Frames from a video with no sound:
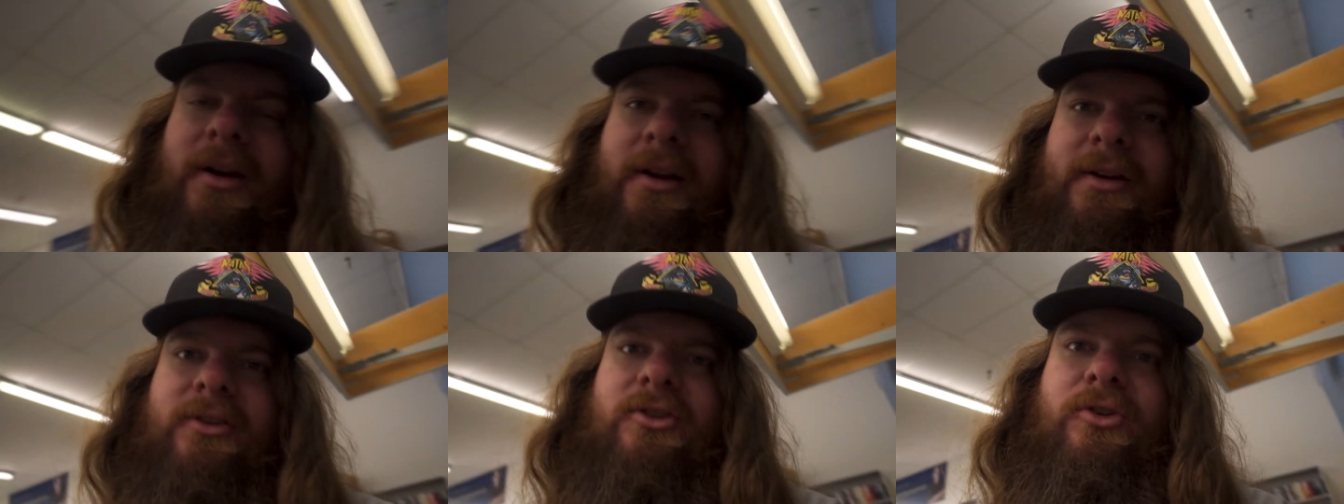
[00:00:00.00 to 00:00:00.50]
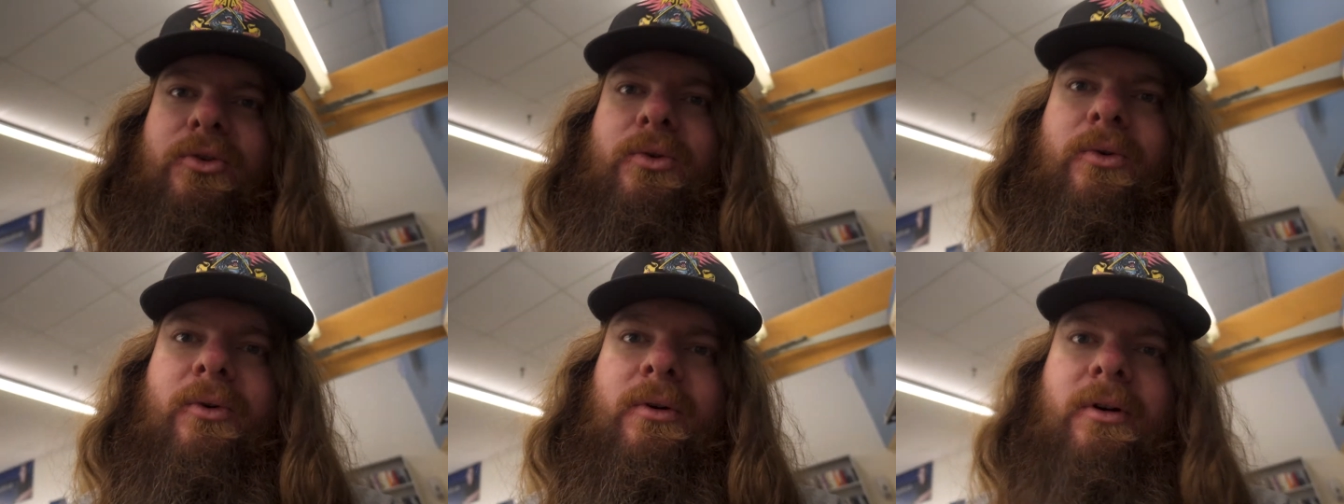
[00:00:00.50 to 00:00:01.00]
and
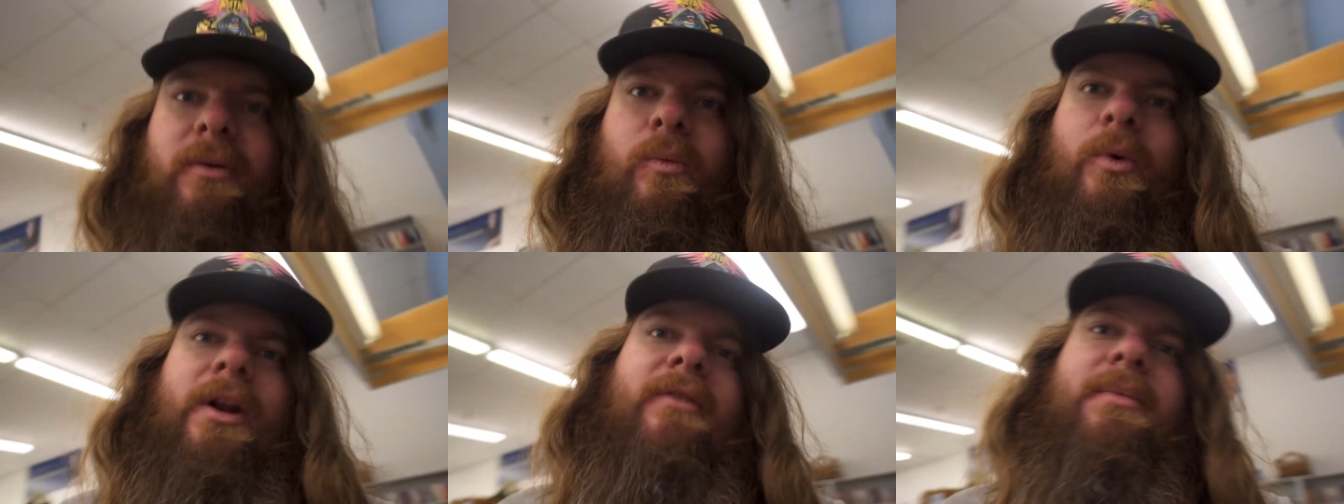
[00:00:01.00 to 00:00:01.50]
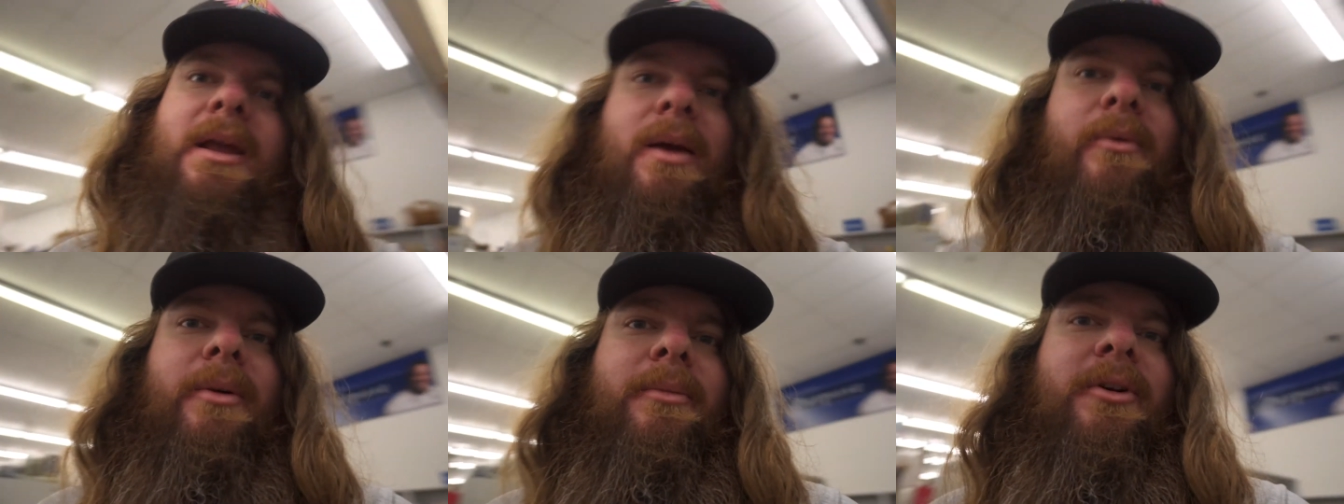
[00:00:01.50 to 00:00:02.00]
2, or 1 FBA,
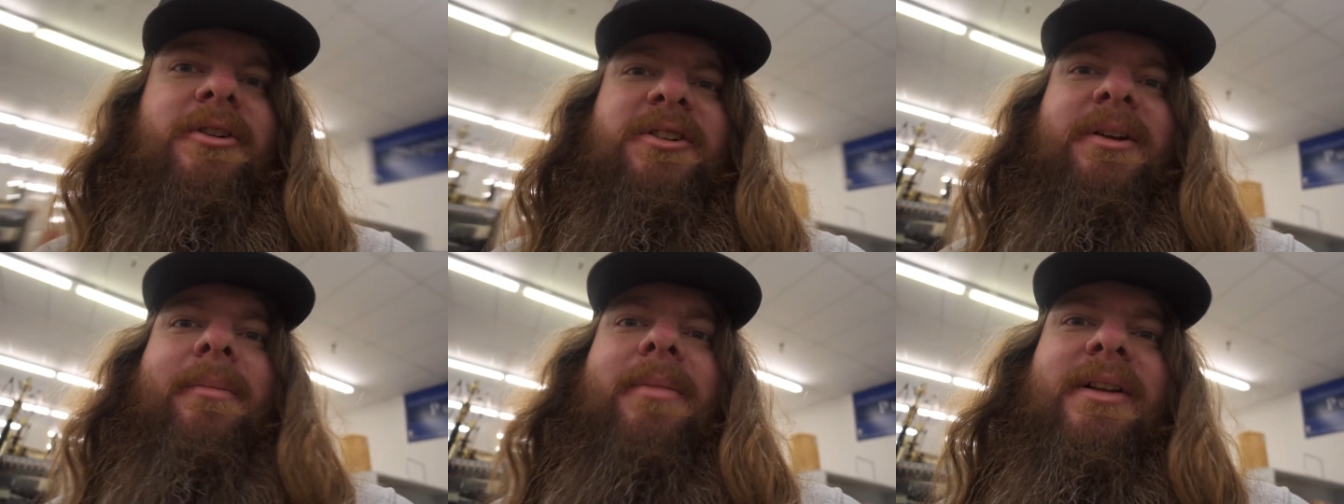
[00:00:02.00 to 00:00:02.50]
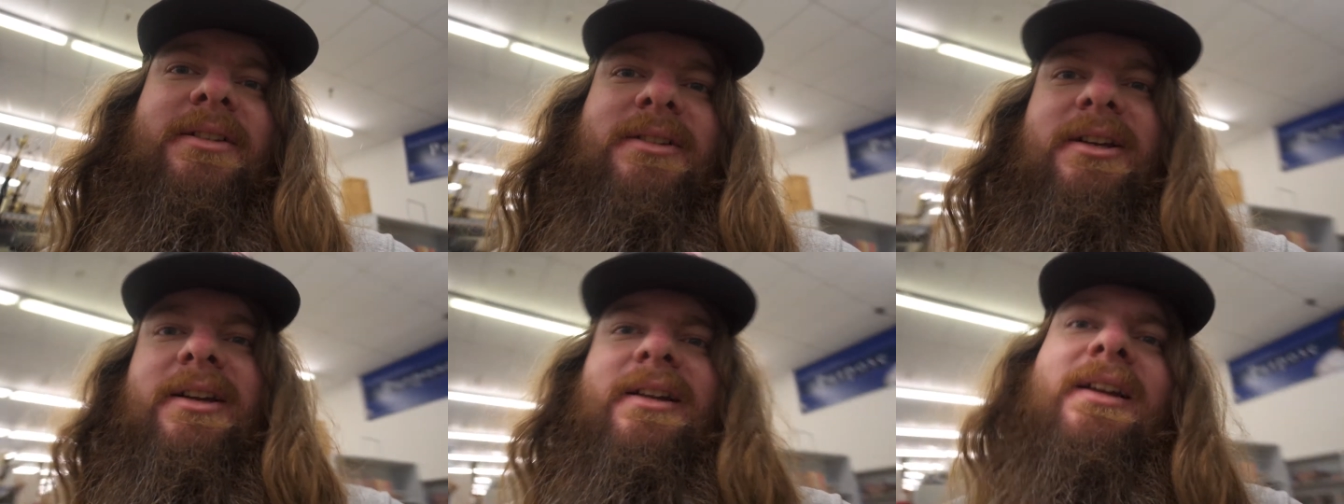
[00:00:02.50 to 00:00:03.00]
1 merchant.
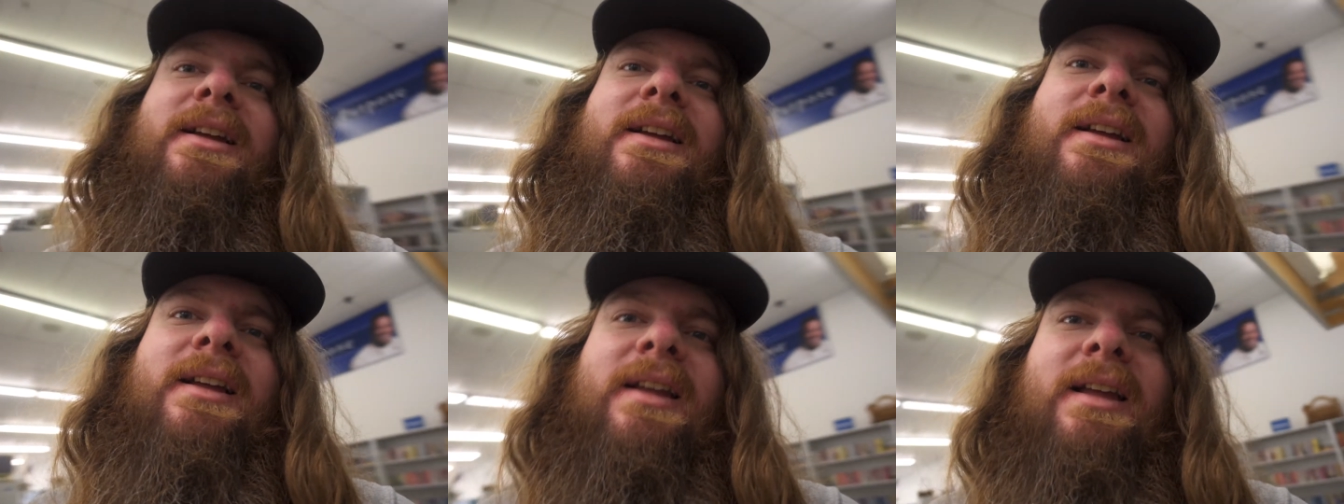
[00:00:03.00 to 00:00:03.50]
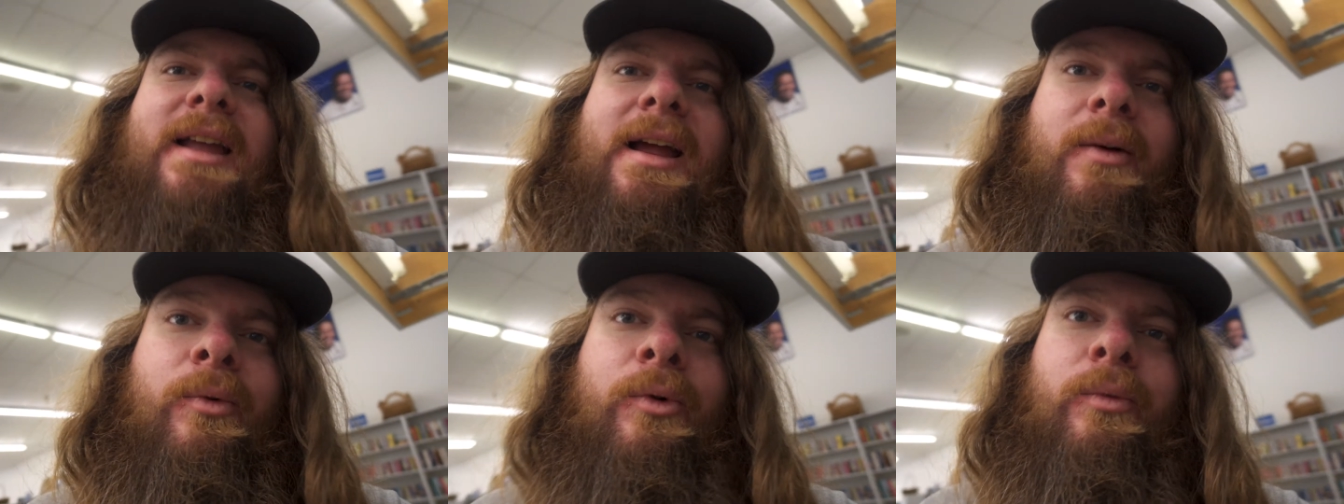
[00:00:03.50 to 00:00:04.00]
But
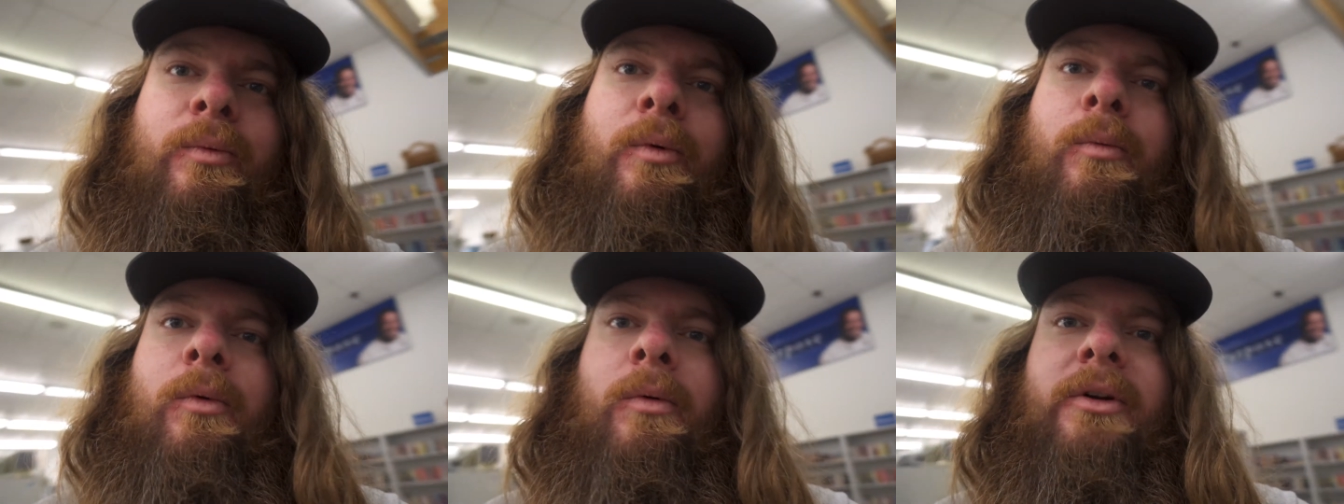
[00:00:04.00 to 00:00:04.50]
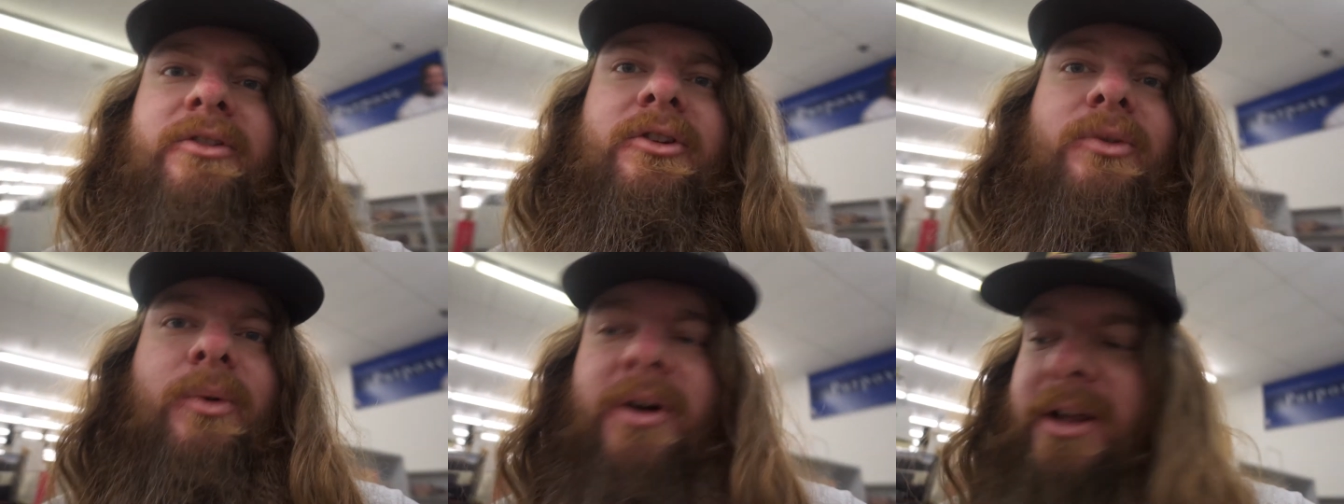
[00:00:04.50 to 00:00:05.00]
yeah, we'll risk the
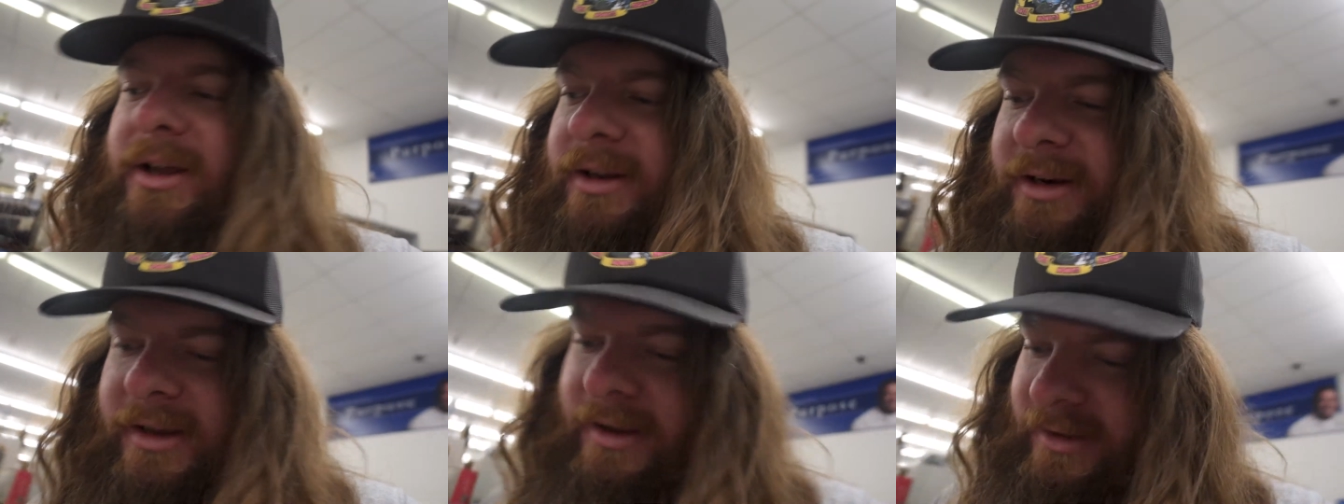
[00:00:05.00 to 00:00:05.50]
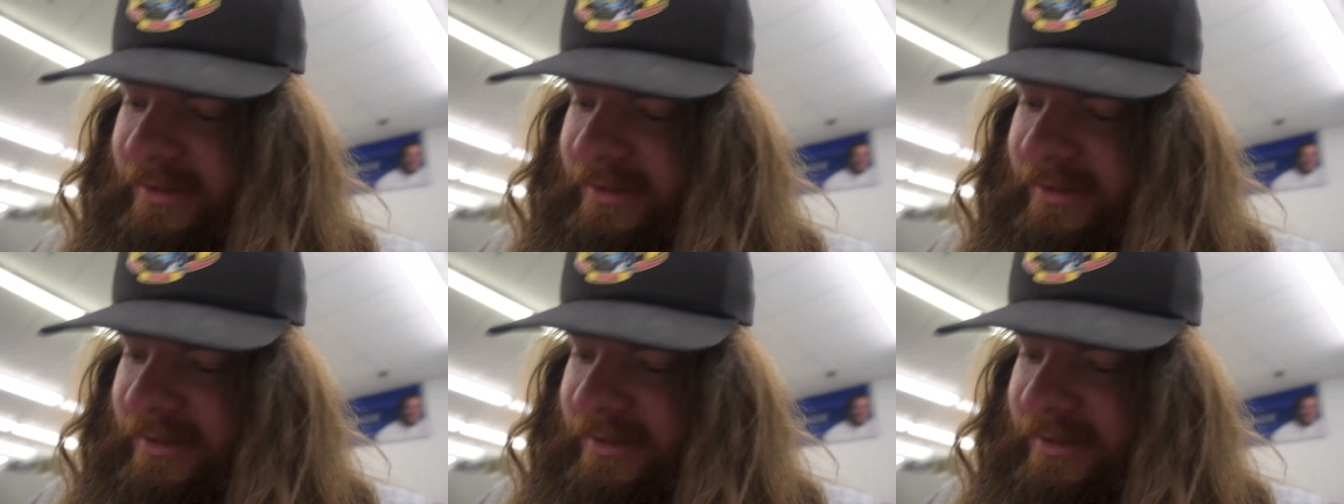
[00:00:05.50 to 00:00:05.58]
20 on that.